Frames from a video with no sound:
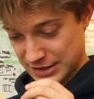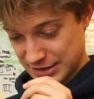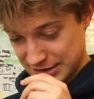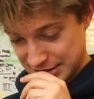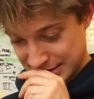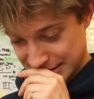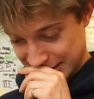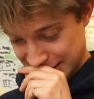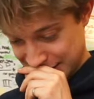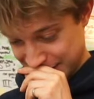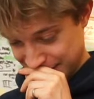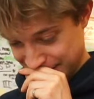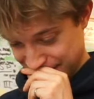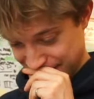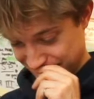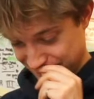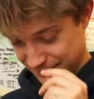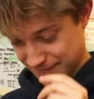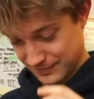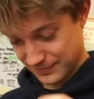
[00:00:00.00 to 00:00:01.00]
Damn.
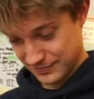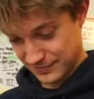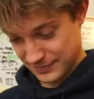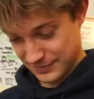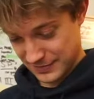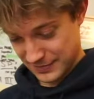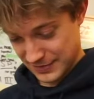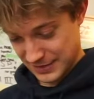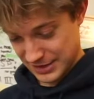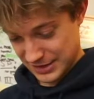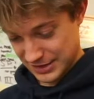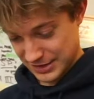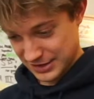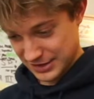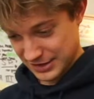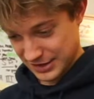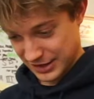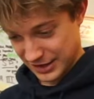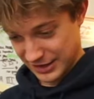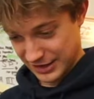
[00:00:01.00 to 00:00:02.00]

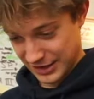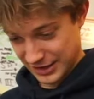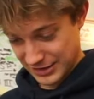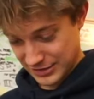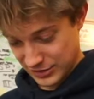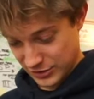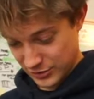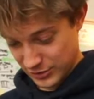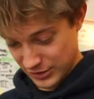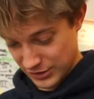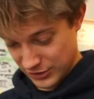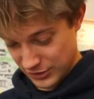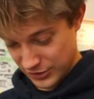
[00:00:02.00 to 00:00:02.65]
I get now a lot